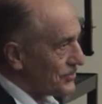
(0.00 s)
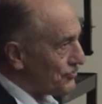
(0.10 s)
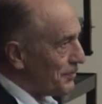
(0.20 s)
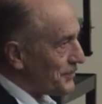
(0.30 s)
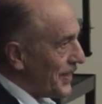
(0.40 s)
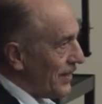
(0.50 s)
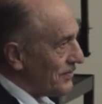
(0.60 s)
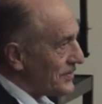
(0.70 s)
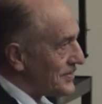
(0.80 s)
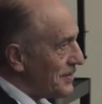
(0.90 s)
stripped
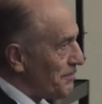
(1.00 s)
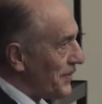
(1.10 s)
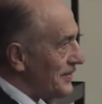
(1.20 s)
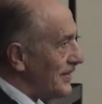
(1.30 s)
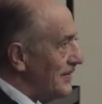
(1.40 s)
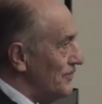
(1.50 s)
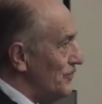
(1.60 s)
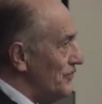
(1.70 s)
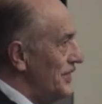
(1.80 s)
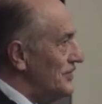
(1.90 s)
down
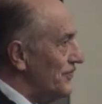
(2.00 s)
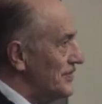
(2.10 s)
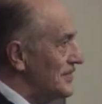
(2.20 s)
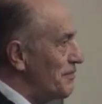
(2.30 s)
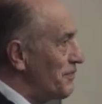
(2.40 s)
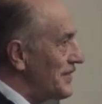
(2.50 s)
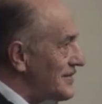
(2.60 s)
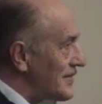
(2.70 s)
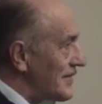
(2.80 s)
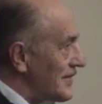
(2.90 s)
reach for
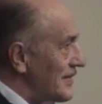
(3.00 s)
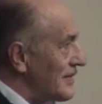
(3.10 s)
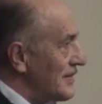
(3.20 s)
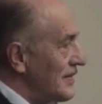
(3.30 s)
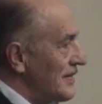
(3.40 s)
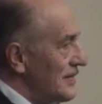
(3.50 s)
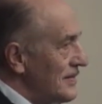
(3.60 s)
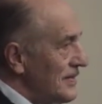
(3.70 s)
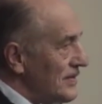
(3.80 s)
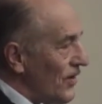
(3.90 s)
simplicity,
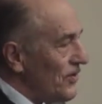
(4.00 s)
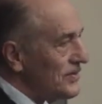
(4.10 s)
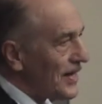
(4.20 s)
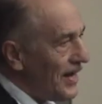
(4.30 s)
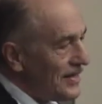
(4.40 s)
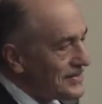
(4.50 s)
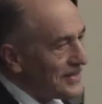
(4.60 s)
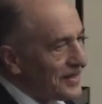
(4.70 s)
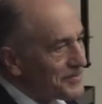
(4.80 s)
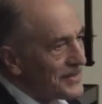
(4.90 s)
the whole
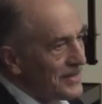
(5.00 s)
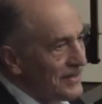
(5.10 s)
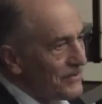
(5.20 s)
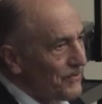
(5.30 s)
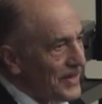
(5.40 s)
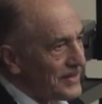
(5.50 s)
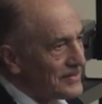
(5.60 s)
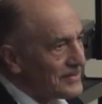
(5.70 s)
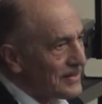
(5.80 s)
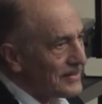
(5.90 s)
concept
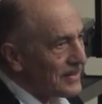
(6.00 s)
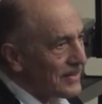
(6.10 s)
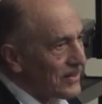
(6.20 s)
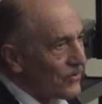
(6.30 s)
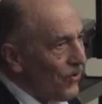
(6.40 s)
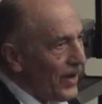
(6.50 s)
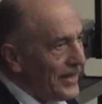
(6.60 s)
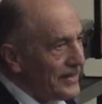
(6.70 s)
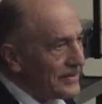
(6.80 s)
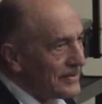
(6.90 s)
was
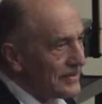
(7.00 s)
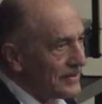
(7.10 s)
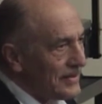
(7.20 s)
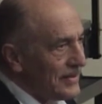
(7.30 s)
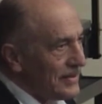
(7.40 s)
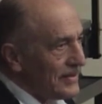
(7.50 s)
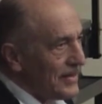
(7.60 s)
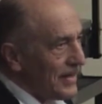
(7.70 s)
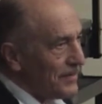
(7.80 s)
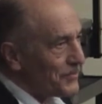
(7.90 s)
quiet,
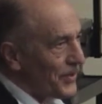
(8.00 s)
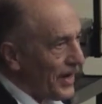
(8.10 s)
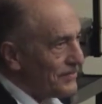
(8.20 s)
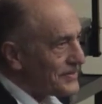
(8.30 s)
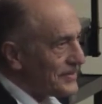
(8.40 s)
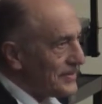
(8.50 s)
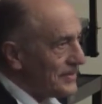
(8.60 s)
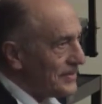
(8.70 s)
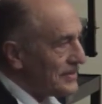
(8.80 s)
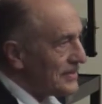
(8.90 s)

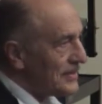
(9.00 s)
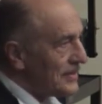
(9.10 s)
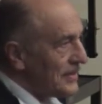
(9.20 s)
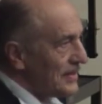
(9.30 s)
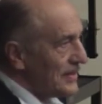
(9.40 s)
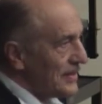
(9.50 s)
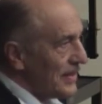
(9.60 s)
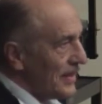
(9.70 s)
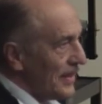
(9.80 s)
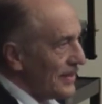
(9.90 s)
privacy,
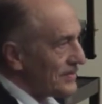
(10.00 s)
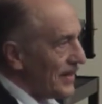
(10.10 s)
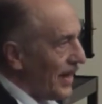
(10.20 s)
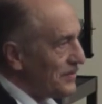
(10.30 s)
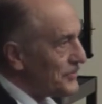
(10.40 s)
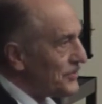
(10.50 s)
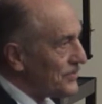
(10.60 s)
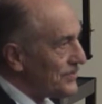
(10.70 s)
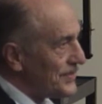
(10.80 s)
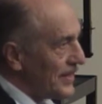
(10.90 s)
time to
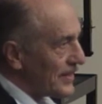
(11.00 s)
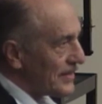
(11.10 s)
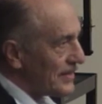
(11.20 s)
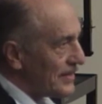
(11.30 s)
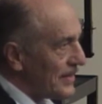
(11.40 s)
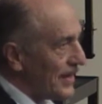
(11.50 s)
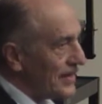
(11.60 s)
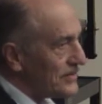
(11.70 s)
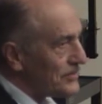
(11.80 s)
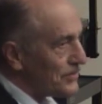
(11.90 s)
think
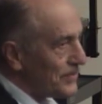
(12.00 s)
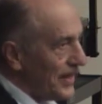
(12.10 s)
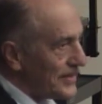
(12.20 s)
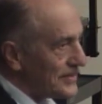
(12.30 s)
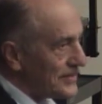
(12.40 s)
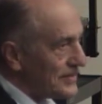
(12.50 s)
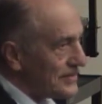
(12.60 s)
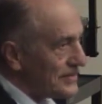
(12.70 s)
and to write.